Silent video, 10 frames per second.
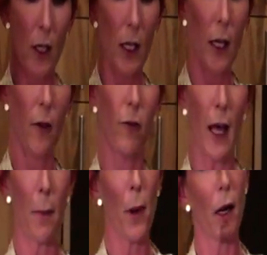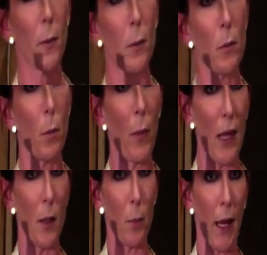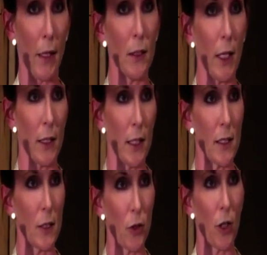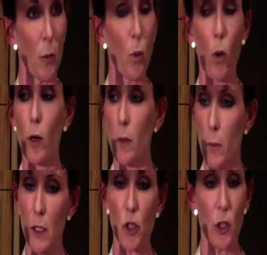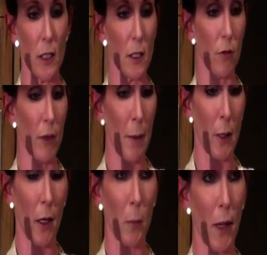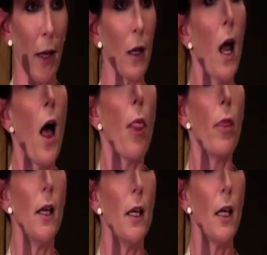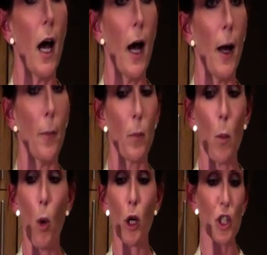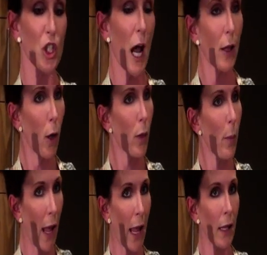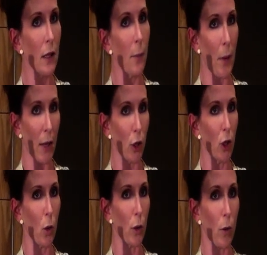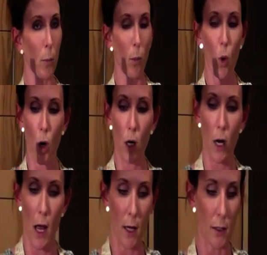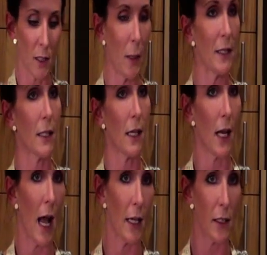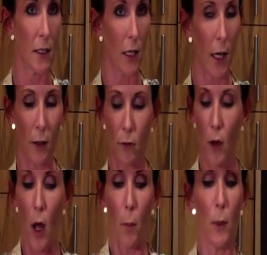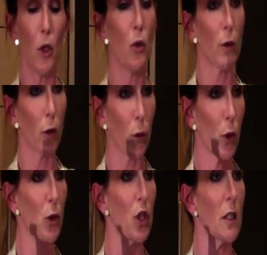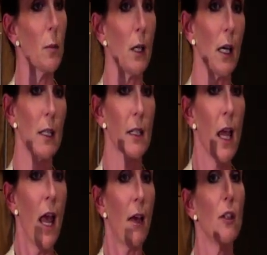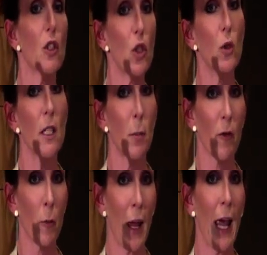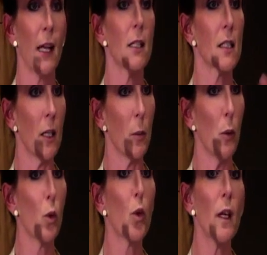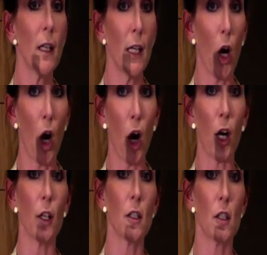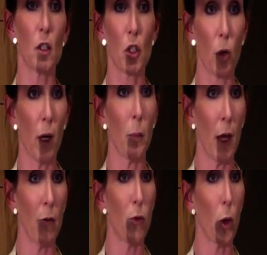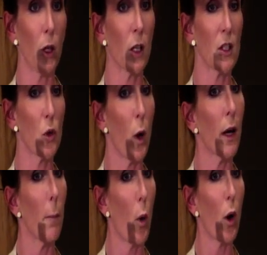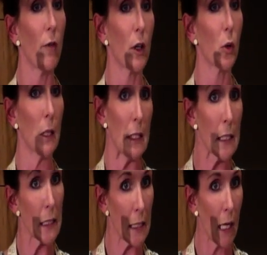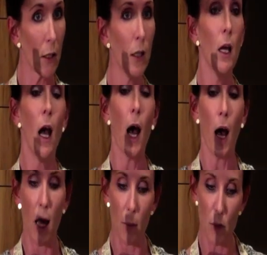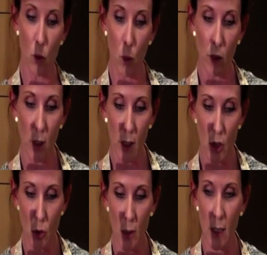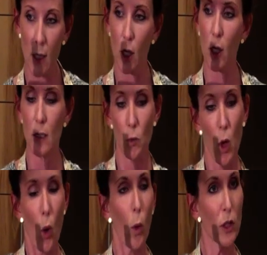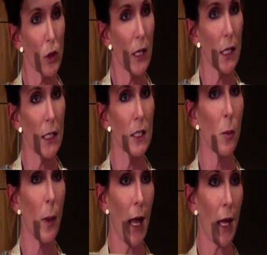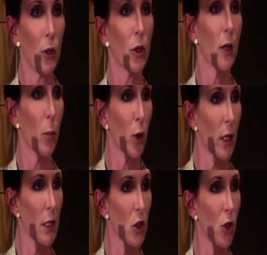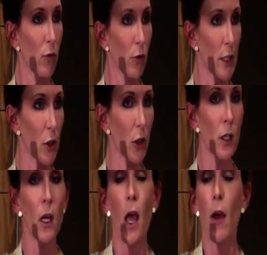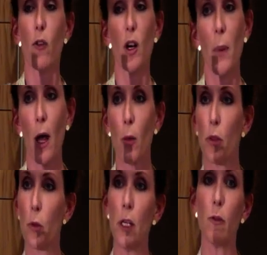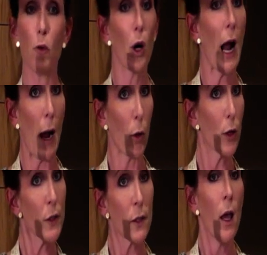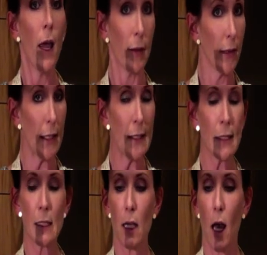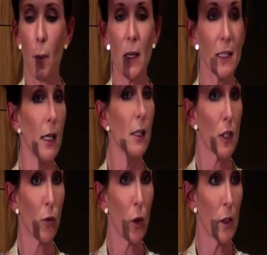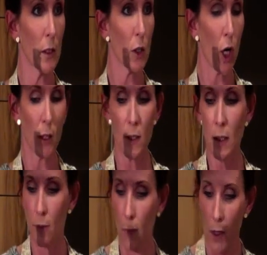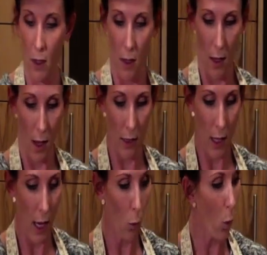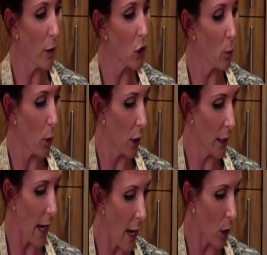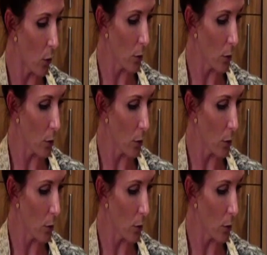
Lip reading: get a flat bottom baking pan like this, and you're going to pour the mixture into the flat bottom pan. The more shallow the pan, the better, or the more space that it has to kind of maneuver through, just because if it's too deep of a pan, it's going to be really hard to scrape that fork because you want it more of a granita style. So what you're going to do here is once you get it into the pan, you're going to put it into your freezer for about 3 to 4 hours at least, until it's frozen solid. And then once you pull it out,